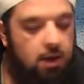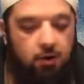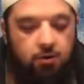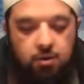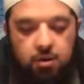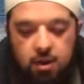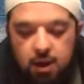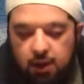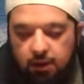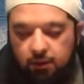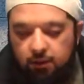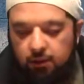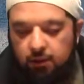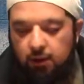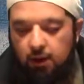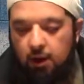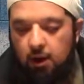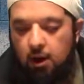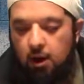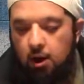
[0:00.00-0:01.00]
Now,
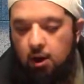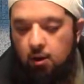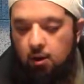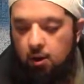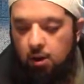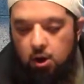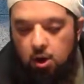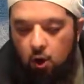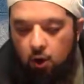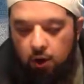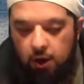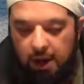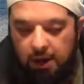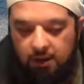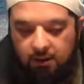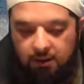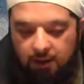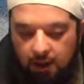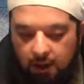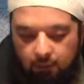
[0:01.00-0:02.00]
this, you know,
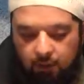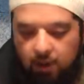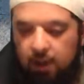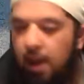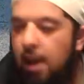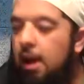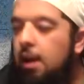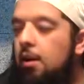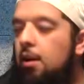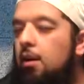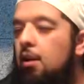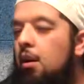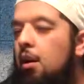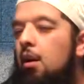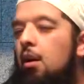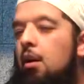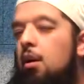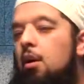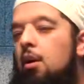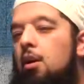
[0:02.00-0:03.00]
it seems like
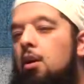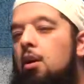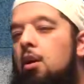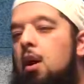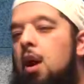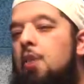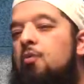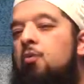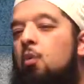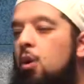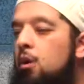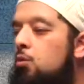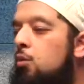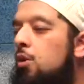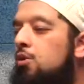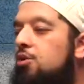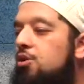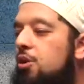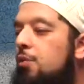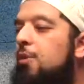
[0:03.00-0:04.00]
if one
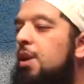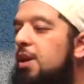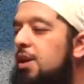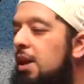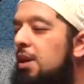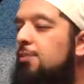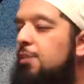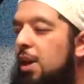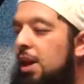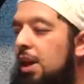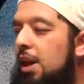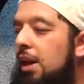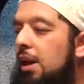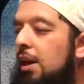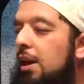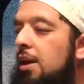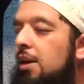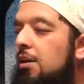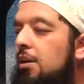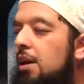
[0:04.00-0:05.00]
wants to be
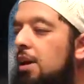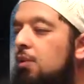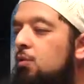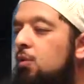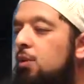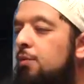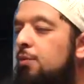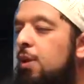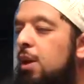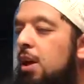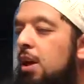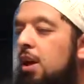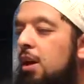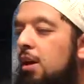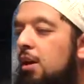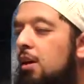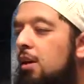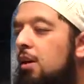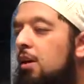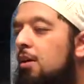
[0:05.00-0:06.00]
nitpicking, it, it would
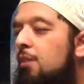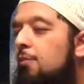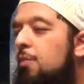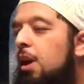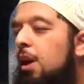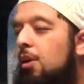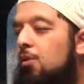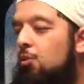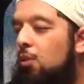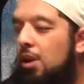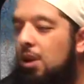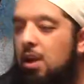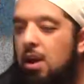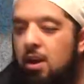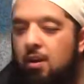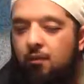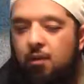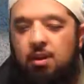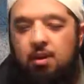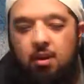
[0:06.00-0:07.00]
be because we
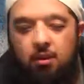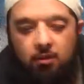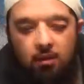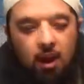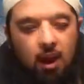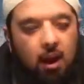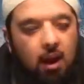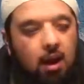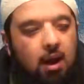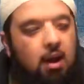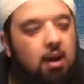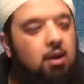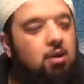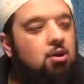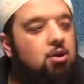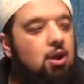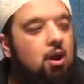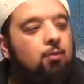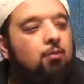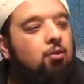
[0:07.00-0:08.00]
live in this
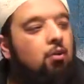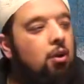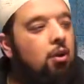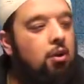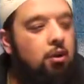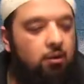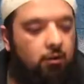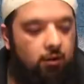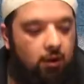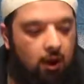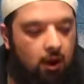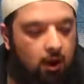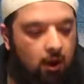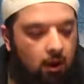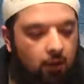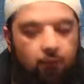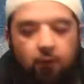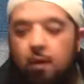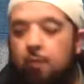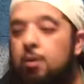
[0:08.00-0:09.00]
age, I'm sorry to
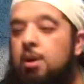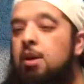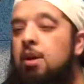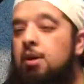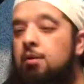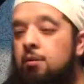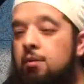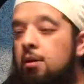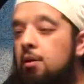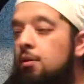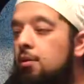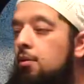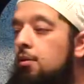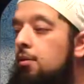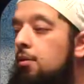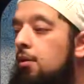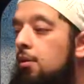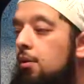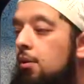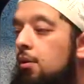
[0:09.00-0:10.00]
say, of
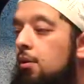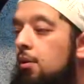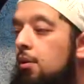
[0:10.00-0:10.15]
feminazis.